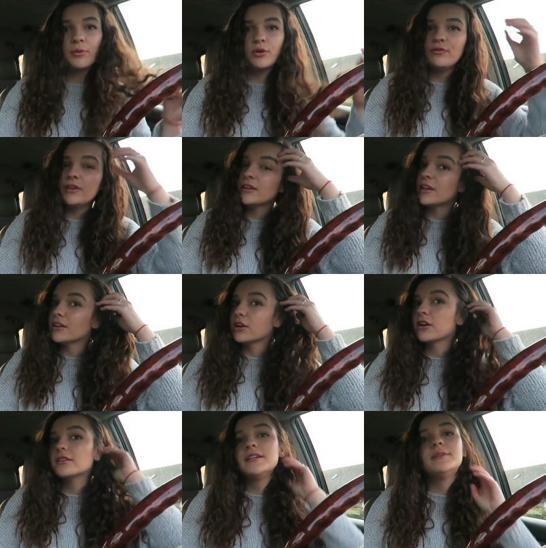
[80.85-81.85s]
poofy and
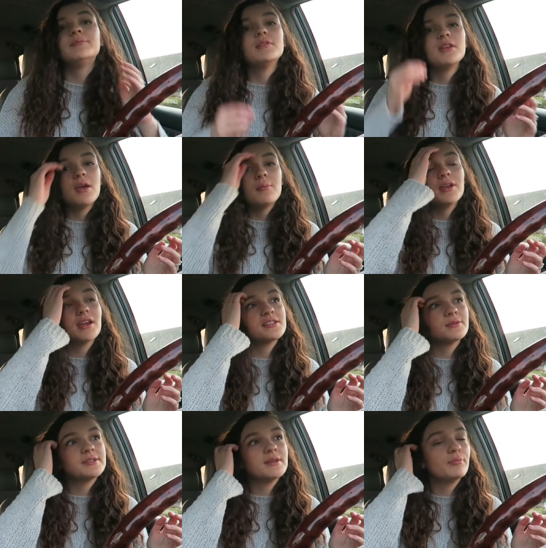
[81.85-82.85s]
curly
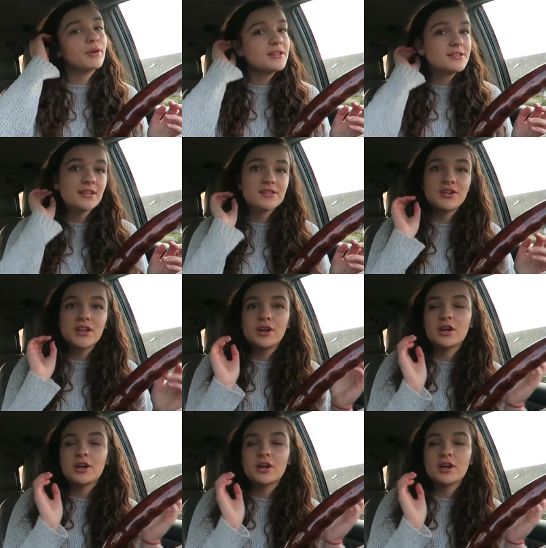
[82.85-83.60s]
because it was in braids yesterday